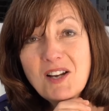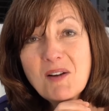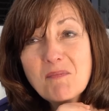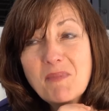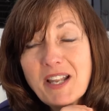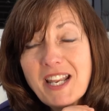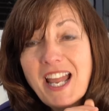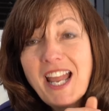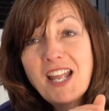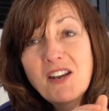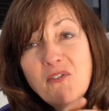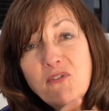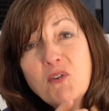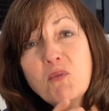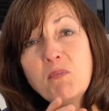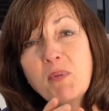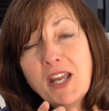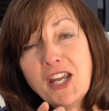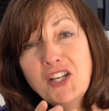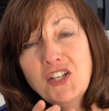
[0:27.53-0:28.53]
but I had a few
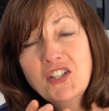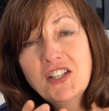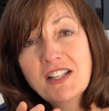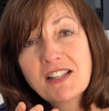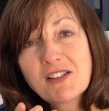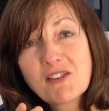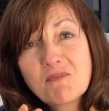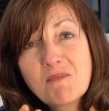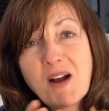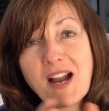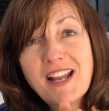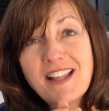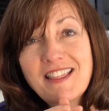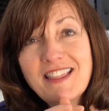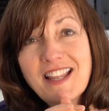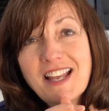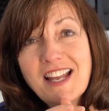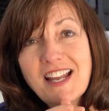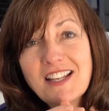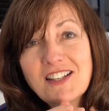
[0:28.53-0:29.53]
patients of mine
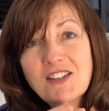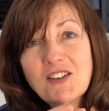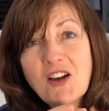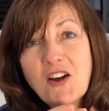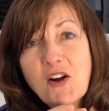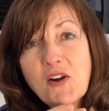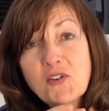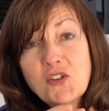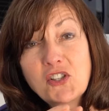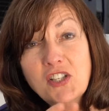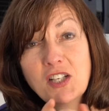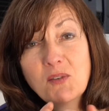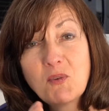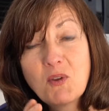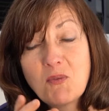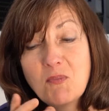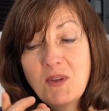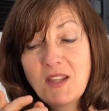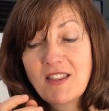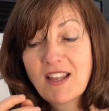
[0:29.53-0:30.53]
that shared
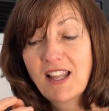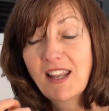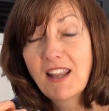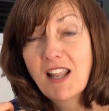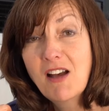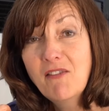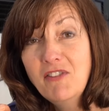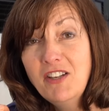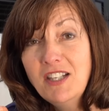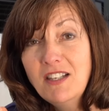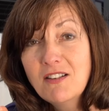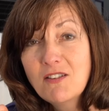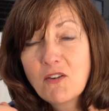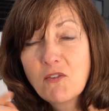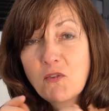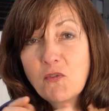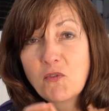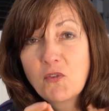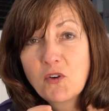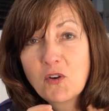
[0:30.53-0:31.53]
with me they love it
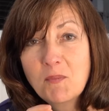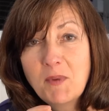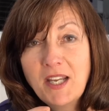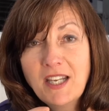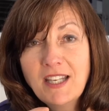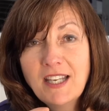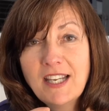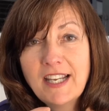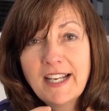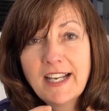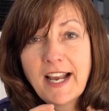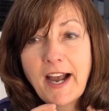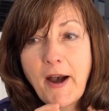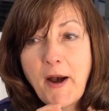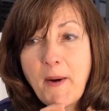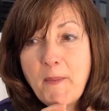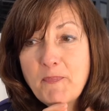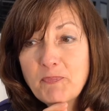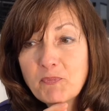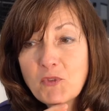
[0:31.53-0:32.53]
for making
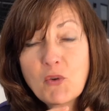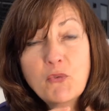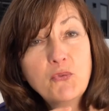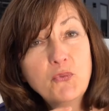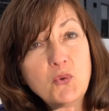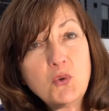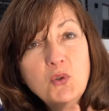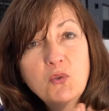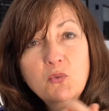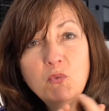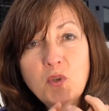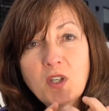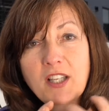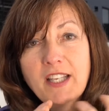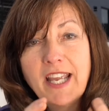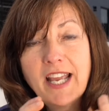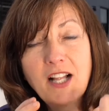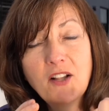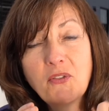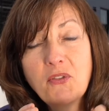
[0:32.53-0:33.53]
food
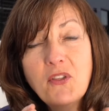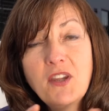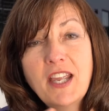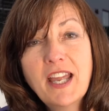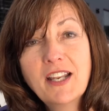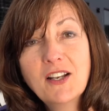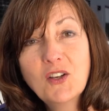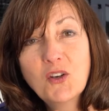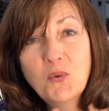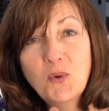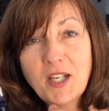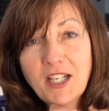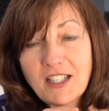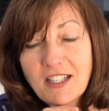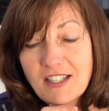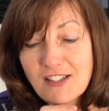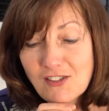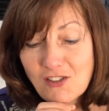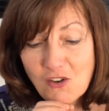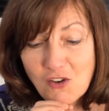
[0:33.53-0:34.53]
really healthy and
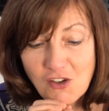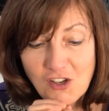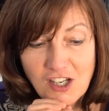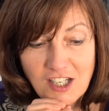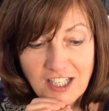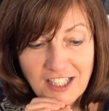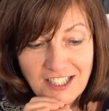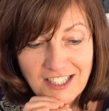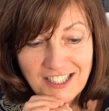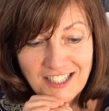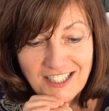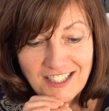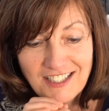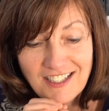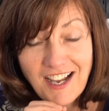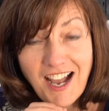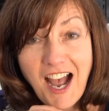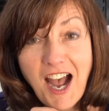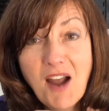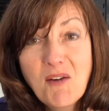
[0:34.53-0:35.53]
quickly. So
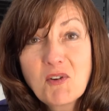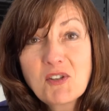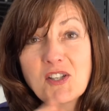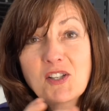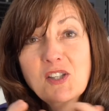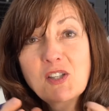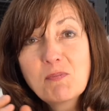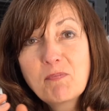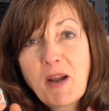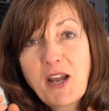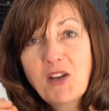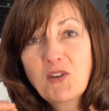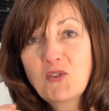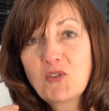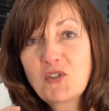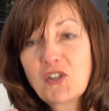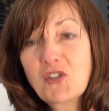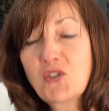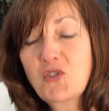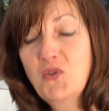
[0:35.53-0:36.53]
I was inspired to
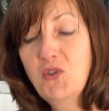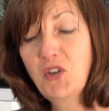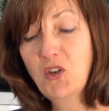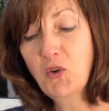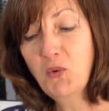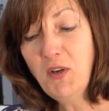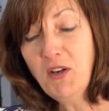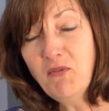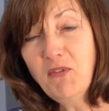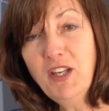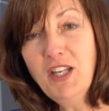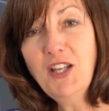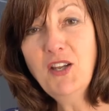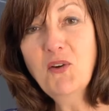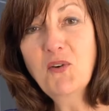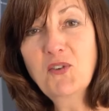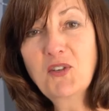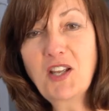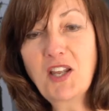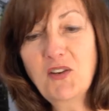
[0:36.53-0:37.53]
just shoot a quick
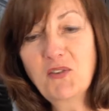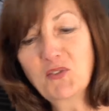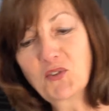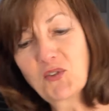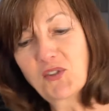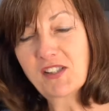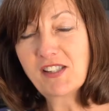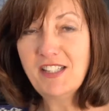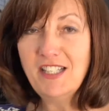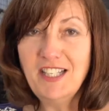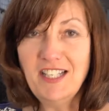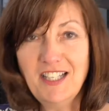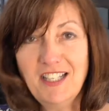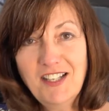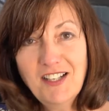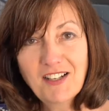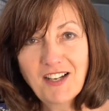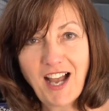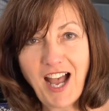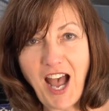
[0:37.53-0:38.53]
video and kind of to
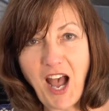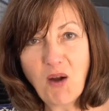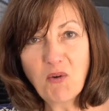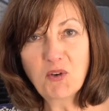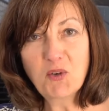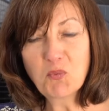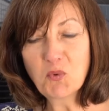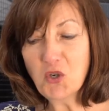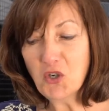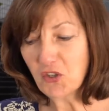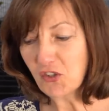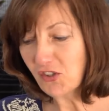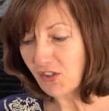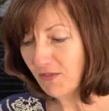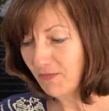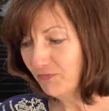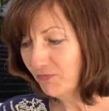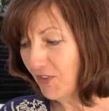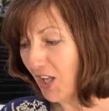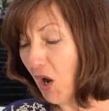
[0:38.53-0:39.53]
see how it works.
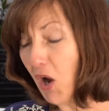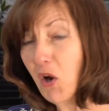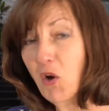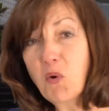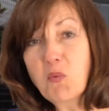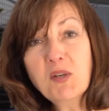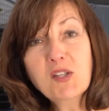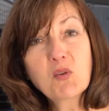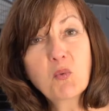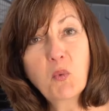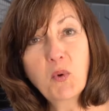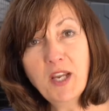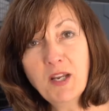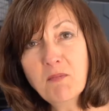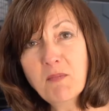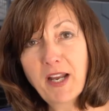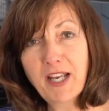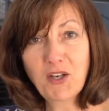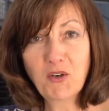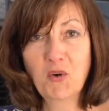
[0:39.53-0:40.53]
Now I always wing
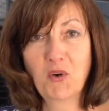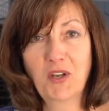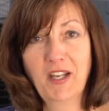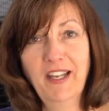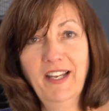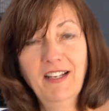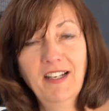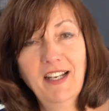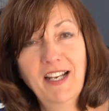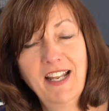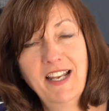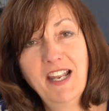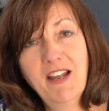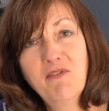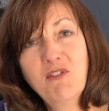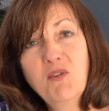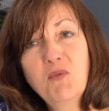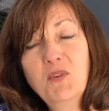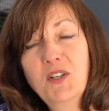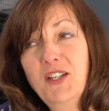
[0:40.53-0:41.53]
my cooking and I
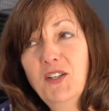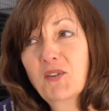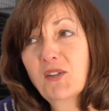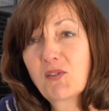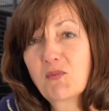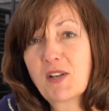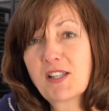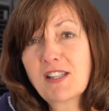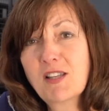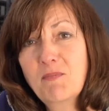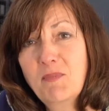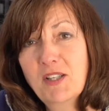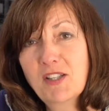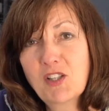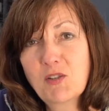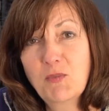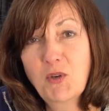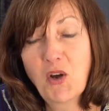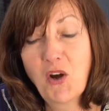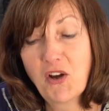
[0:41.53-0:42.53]
never really use recipes,
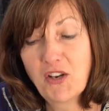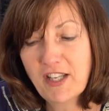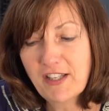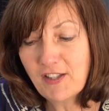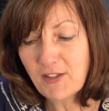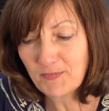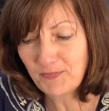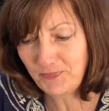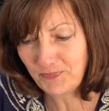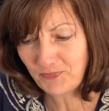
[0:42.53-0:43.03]
to be honest,